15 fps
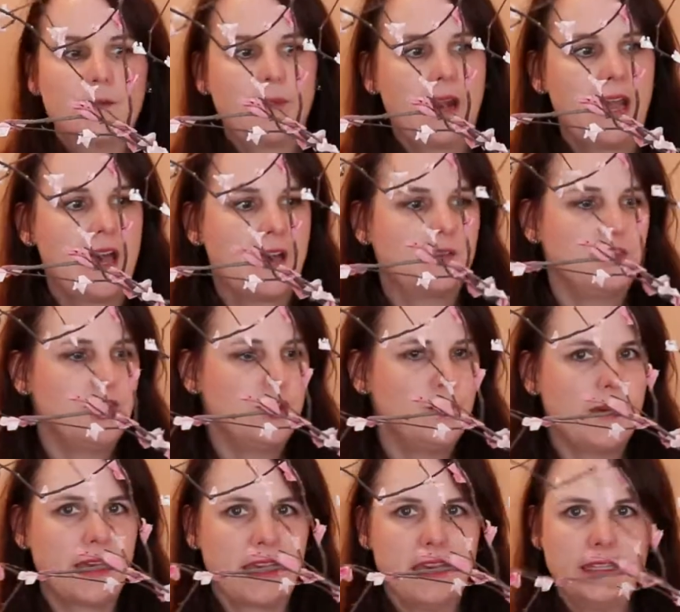So I have 2
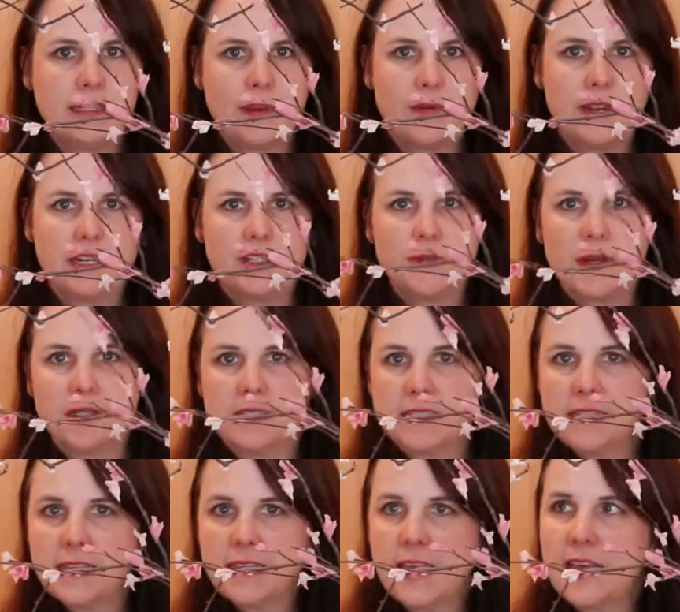buckets. I wanted to be able to
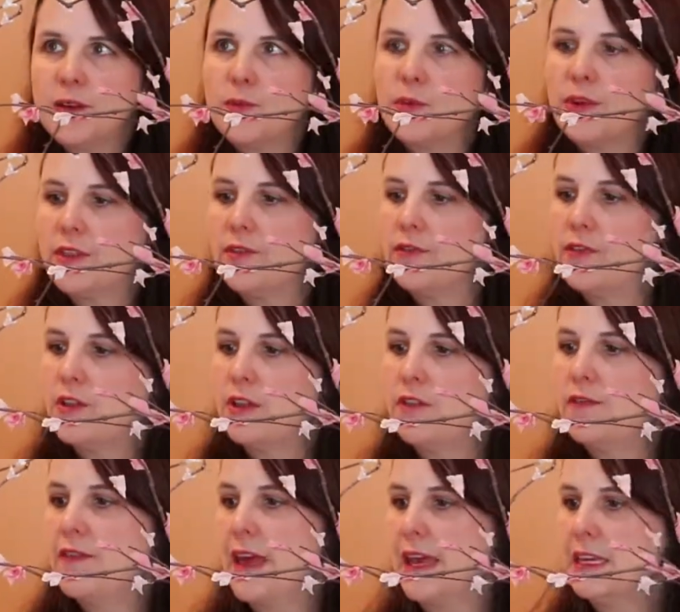see kind of more of the full
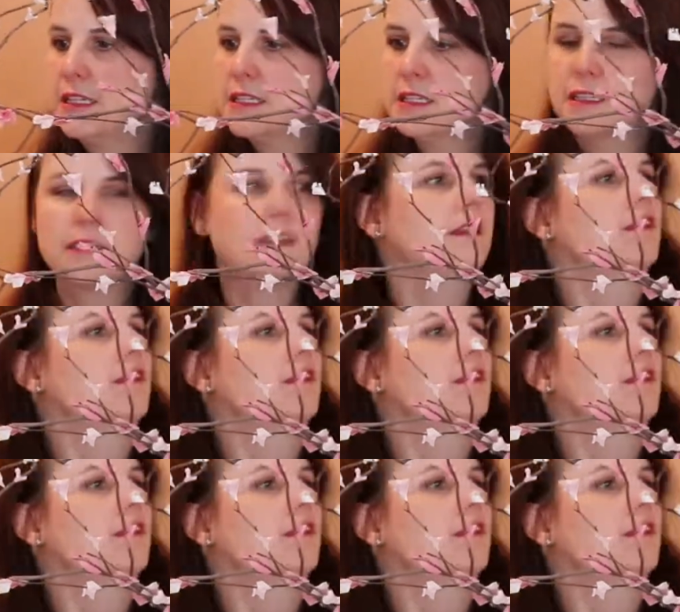effect